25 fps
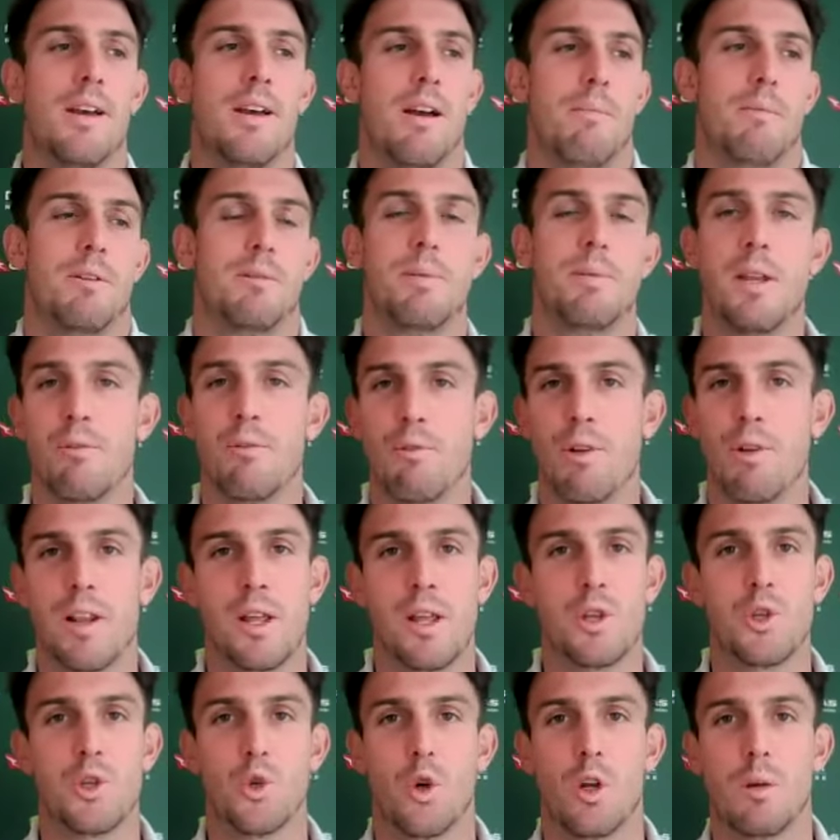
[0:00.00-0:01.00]
it's been really
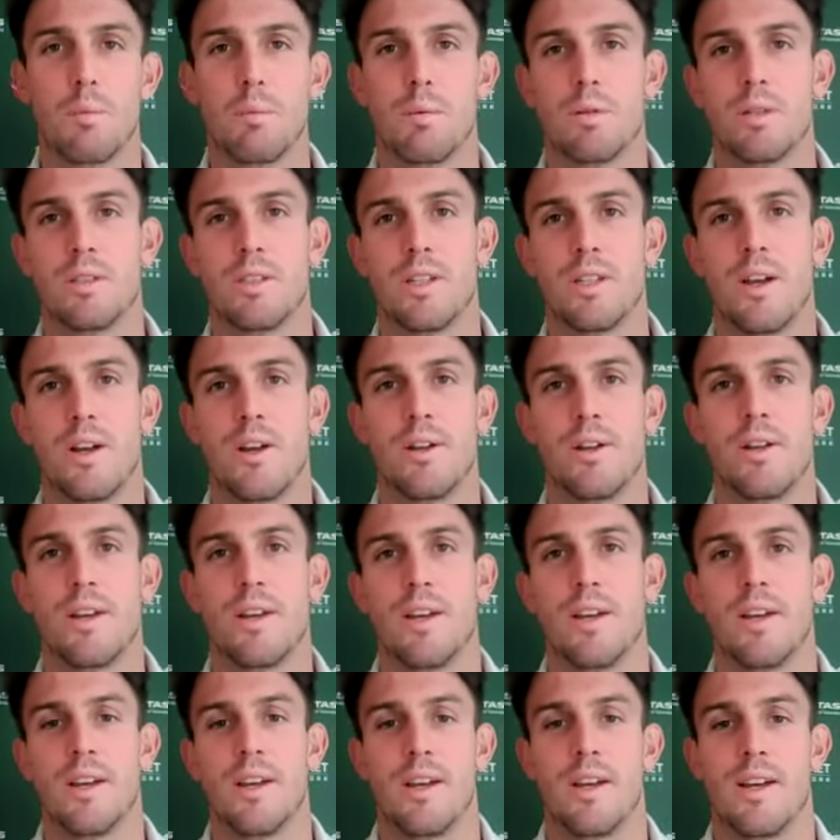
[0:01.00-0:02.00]
enjoyable. So
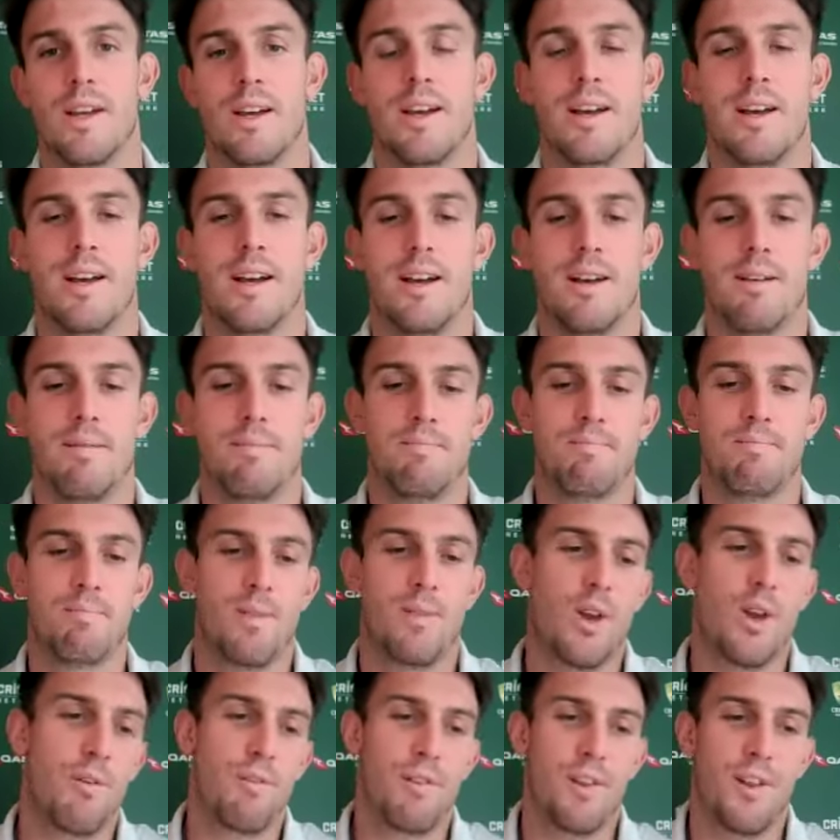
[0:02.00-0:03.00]

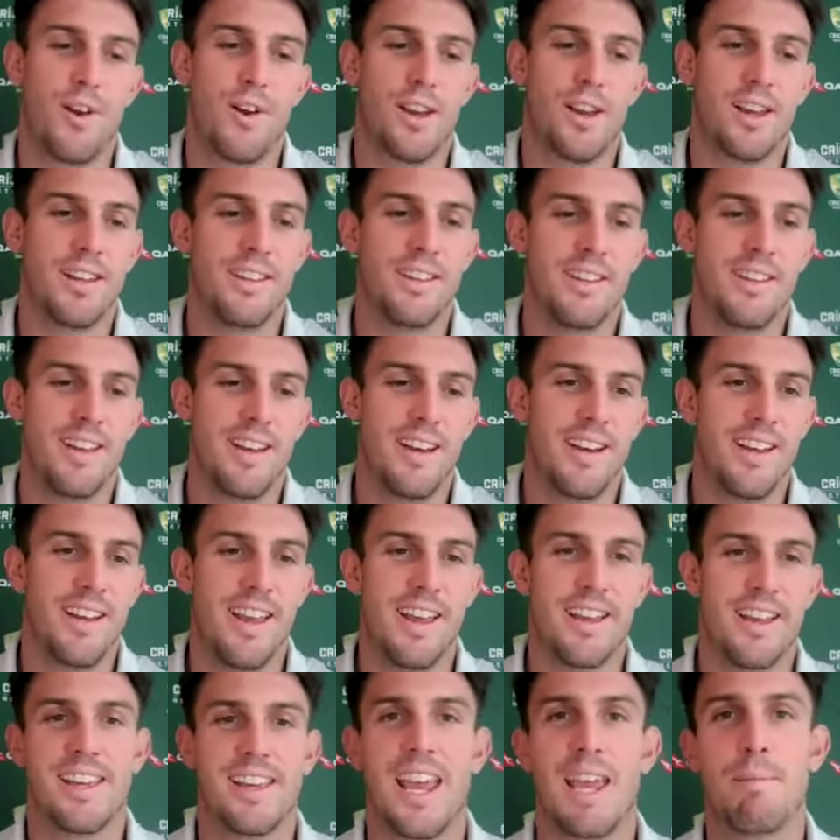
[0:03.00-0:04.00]
hopefully I
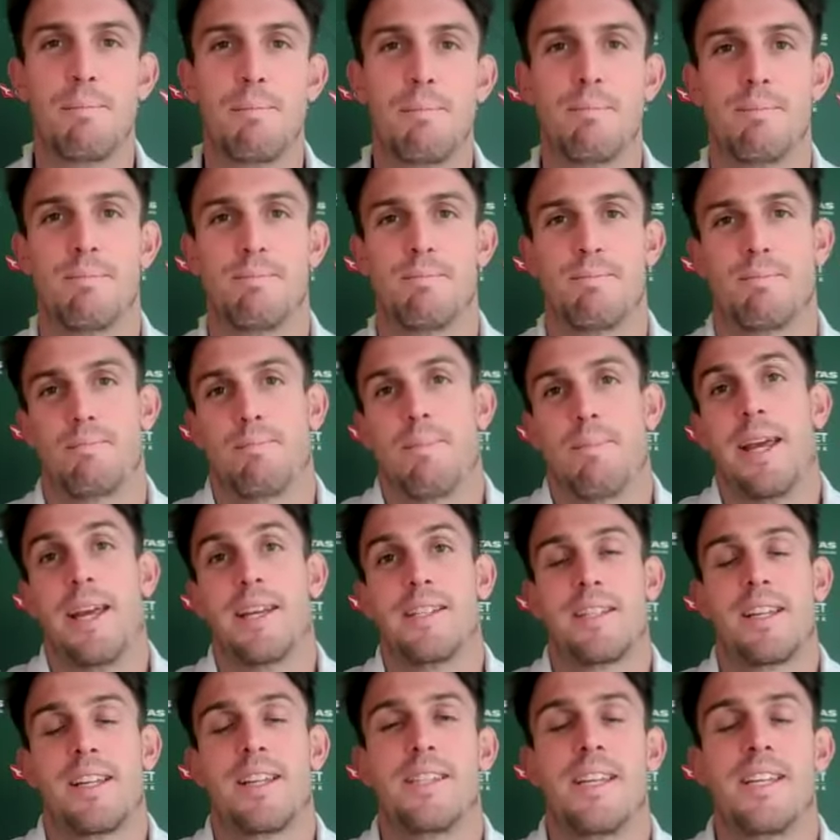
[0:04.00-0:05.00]
can keep being
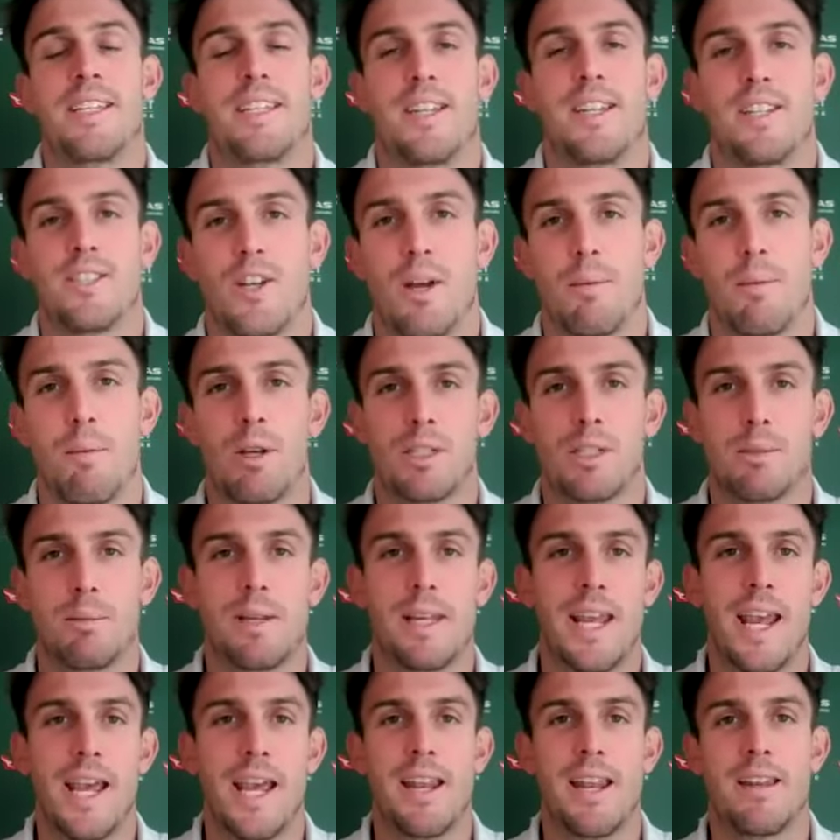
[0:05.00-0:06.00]
as consistent as I possibly
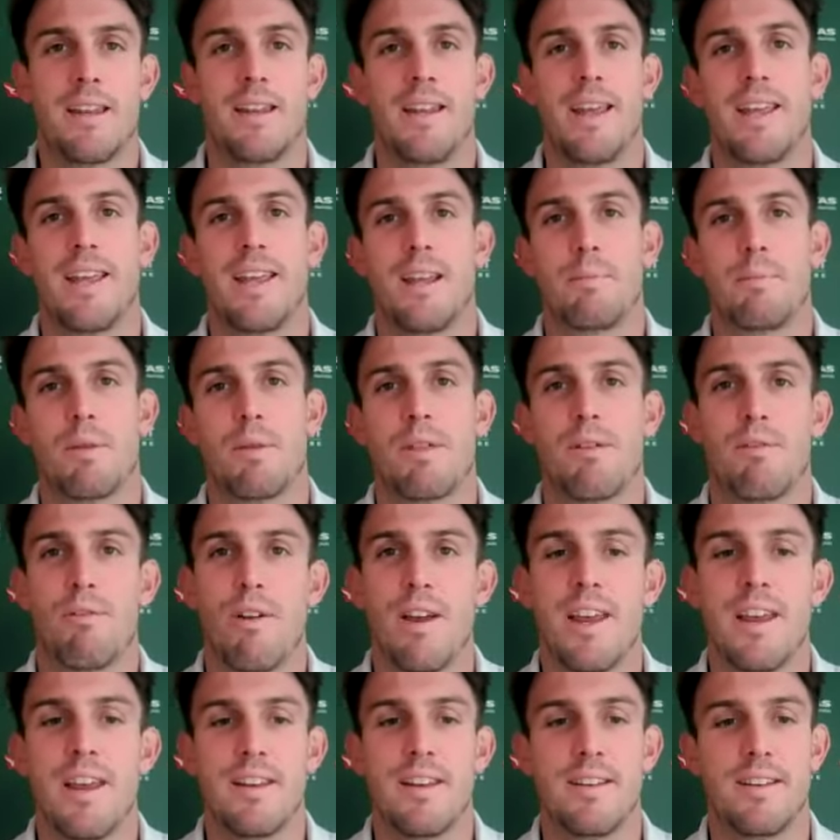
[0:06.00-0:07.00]
can at number
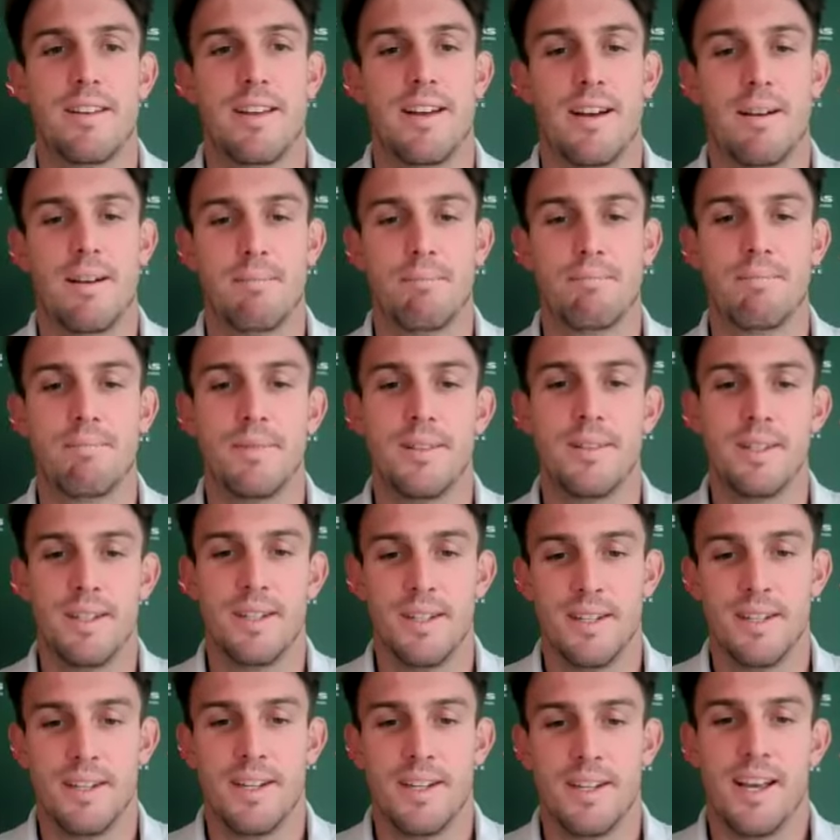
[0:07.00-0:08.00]
three and
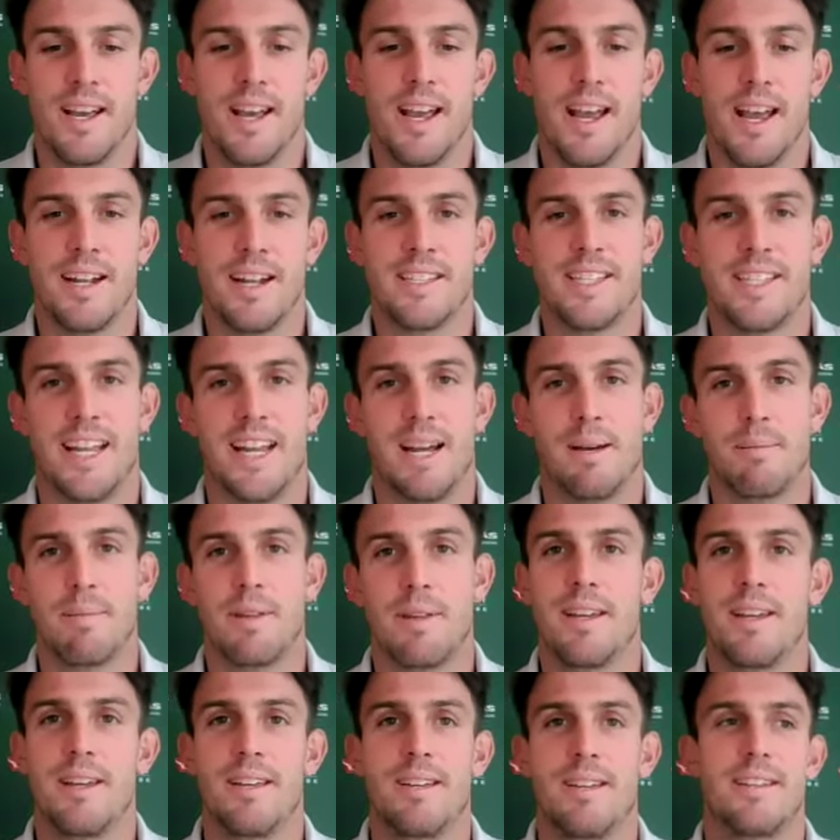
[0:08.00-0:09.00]
stay up
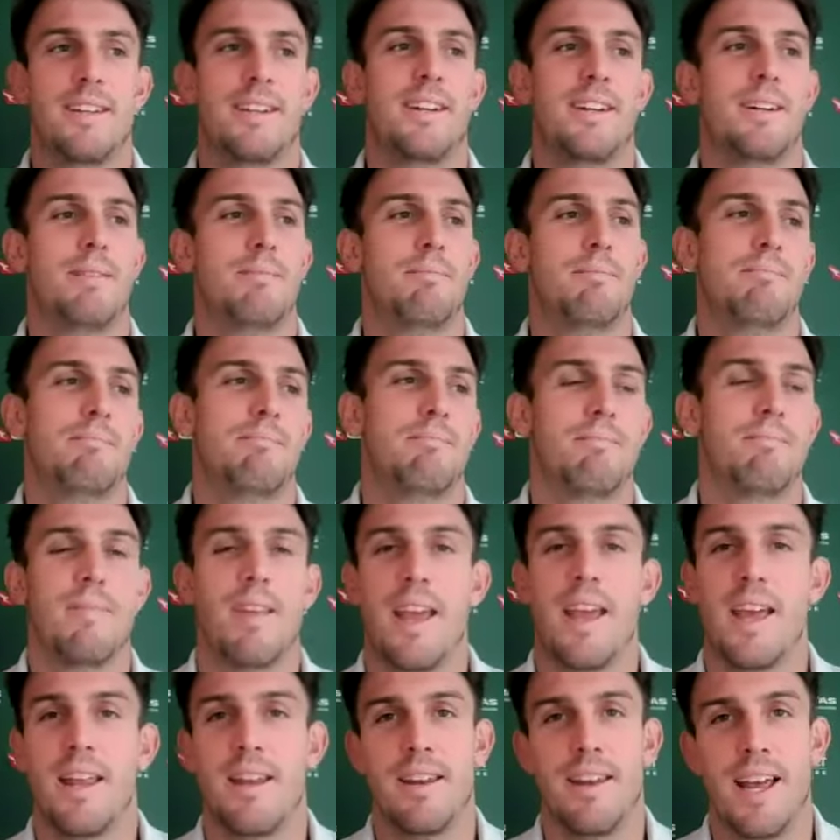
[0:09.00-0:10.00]
there.
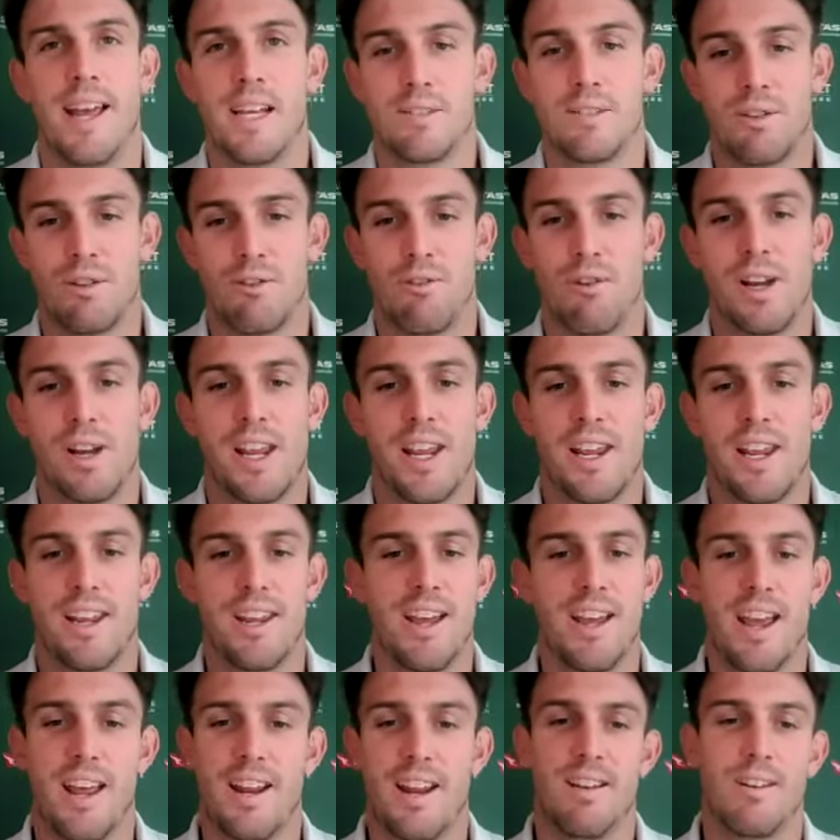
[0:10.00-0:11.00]
And as for
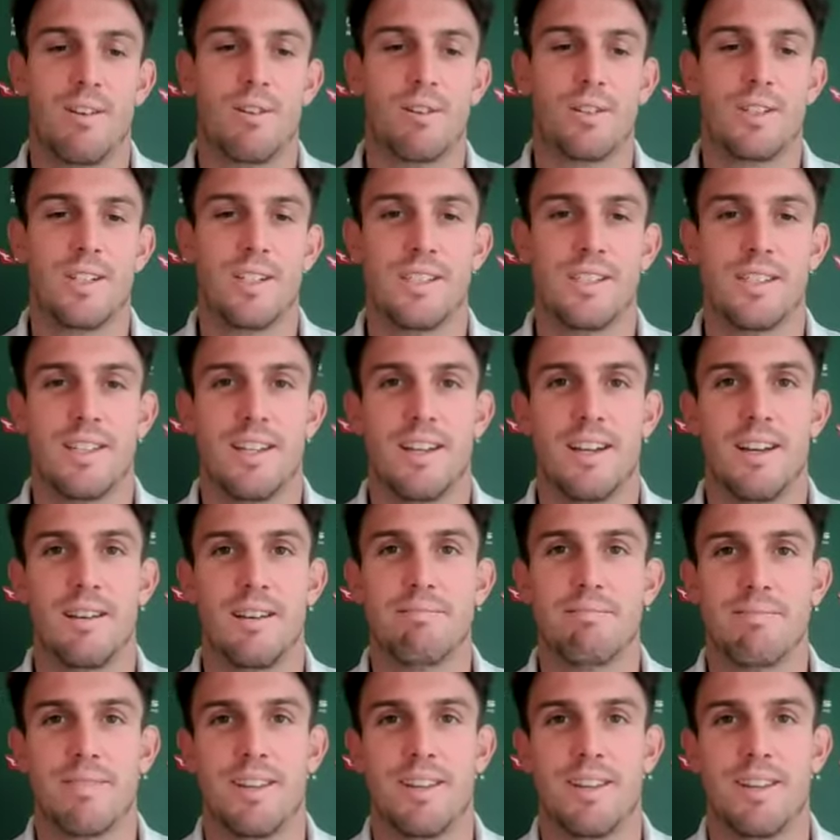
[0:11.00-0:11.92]
Ricky, just a